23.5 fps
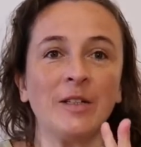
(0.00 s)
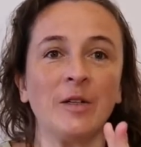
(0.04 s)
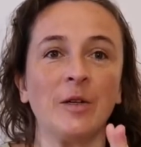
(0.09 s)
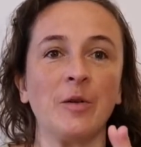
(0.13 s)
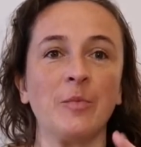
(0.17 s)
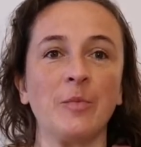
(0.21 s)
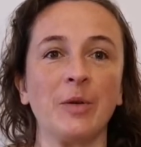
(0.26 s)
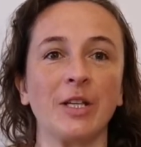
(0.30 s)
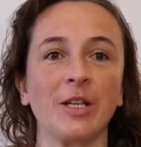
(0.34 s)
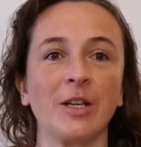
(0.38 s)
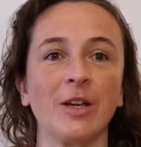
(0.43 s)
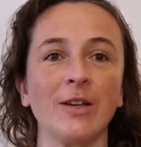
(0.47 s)

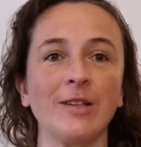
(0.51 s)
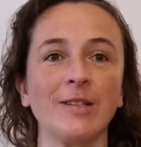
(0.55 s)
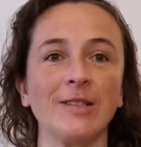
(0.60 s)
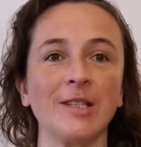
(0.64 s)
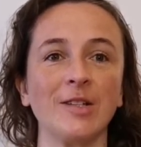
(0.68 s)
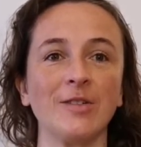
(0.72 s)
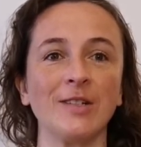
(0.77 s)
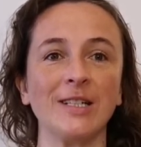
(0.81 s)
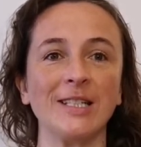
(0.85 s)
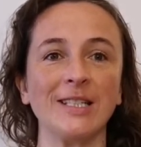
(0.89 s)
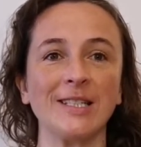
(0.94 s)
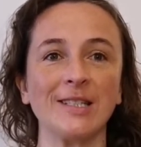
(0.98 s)
because
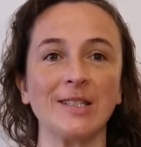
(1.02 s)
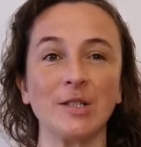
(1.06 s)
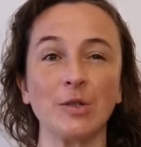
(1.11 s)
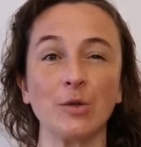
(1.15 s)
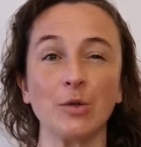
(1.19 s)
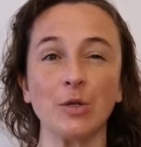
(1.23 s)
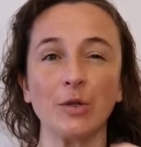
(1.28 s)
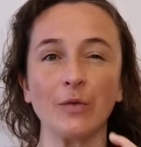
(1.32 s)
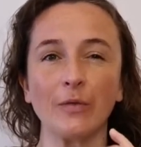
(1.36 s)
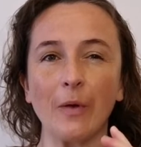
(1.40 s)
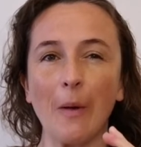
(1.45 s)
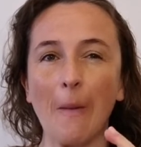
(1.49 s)
there is a
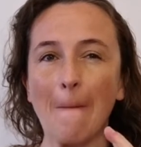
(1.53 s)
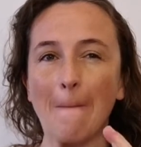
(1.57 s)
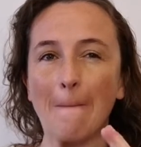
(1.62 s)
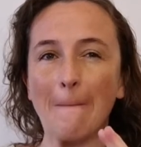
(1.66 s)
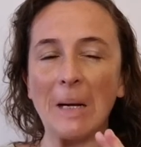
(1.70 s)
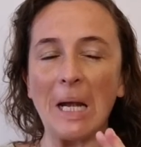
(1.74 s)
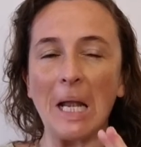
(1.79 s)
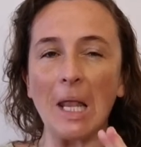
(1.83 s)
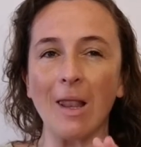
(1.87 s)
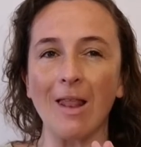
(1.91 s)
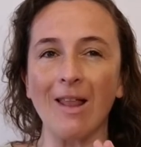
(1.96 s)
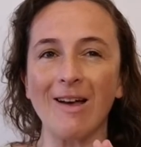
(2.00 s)
sort of
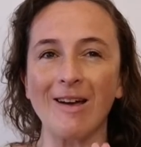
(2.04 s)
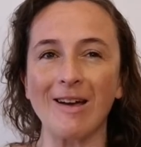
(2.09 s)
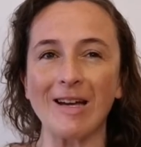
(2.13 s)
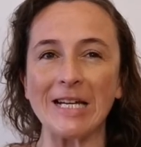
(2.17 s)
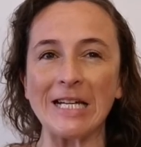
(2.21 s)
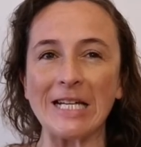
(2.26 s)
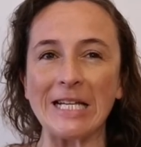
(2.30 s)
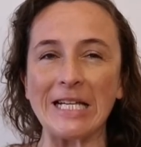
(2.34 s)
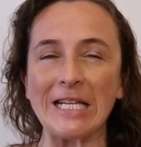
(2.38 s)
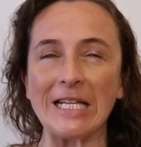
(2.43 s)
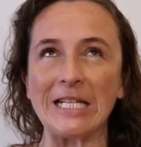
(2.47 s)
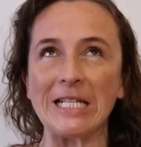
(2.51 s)

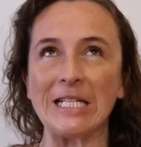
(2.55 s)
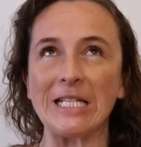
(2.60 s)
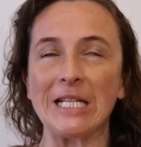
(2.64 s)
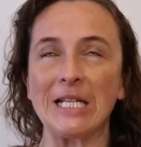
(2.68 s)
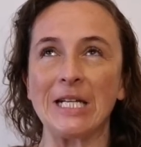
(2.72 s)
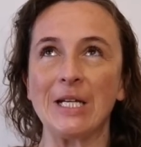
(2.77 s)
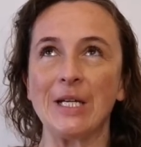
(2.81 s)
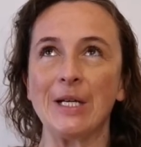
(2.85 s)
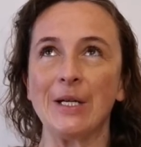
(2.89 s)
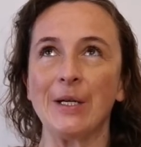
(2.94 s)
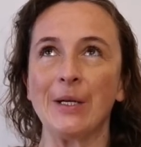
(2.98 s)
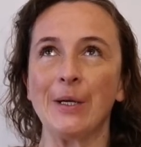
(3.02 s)
implied
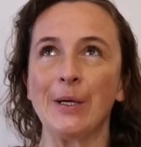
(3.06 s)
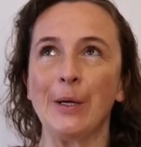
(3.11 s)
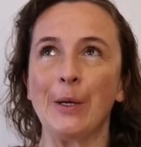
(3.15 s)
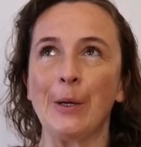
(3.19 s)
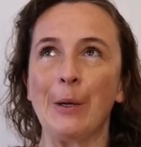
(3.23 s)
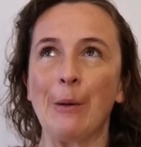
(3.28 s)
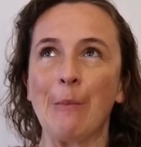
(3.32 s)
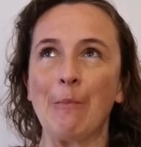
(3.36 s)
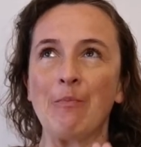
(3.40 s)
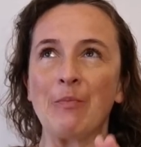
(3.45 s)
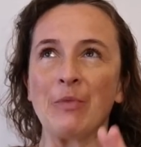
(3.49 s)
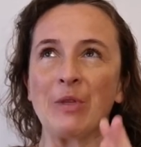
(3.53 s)

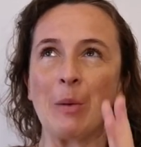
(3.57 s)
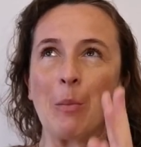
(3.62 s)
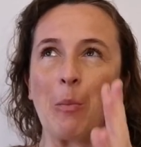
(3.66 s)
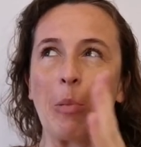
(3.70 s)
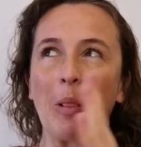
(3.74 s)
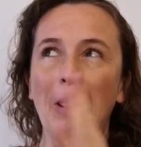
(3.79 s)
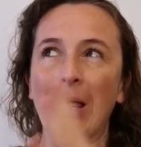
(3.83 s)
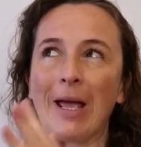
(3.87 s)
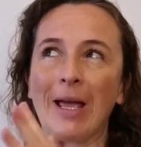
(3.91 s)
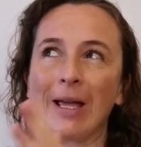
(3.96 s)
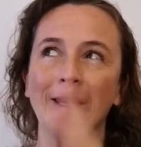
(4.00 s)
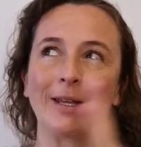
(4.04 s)

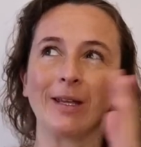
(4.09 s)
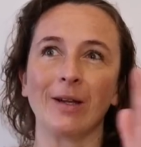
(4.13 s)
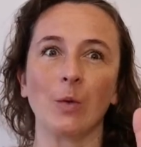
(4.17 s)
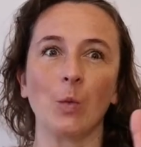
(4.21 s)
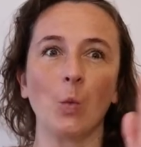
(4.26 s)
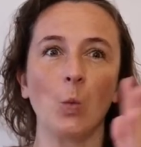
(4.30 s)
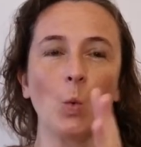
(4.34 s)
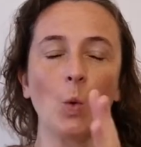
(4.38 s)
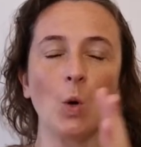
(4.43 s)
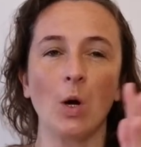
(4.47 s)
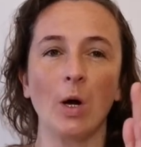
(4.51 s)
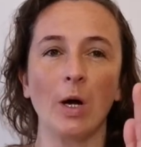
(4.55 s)
black and
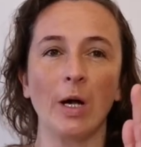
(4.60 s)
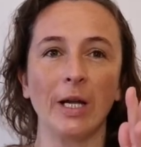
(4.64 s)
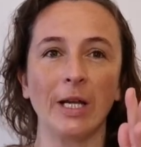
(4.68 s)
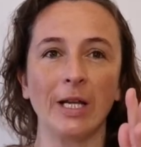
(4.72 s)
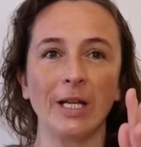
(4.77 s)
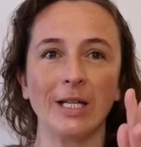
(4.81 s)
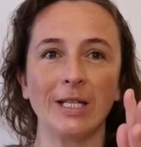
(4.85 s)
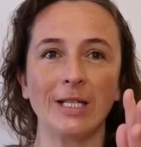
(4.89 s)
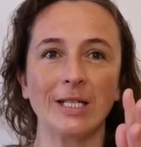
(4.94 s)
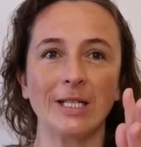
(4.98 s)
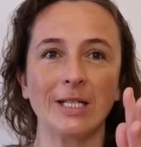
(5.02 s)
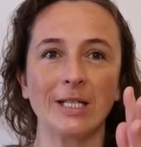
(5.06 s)

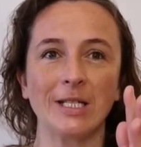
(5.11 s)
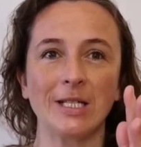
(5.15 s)
white